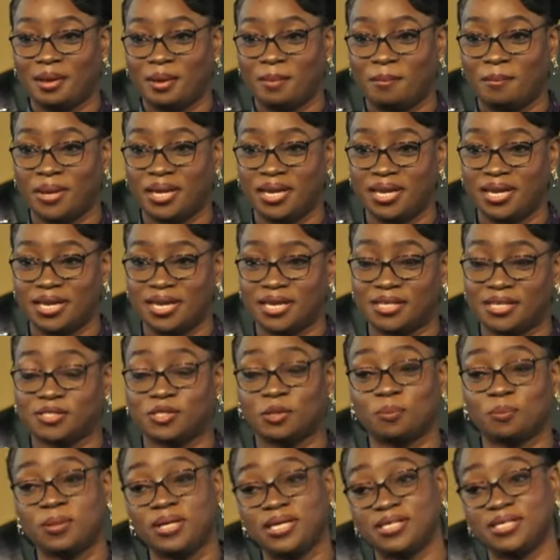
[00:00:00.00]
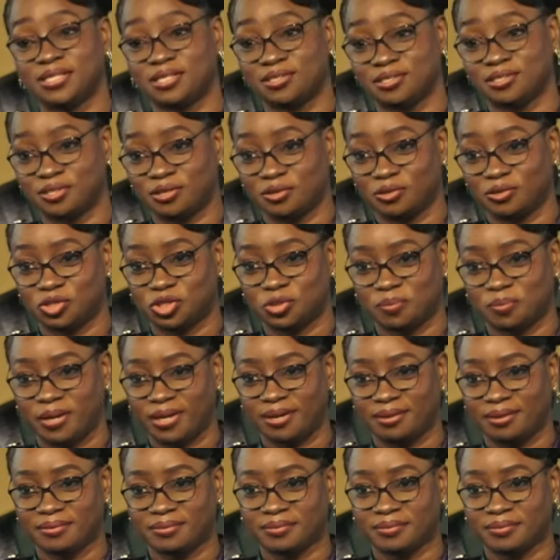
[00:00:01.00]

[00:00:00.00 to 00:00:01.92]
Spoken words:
many years. So please indulge me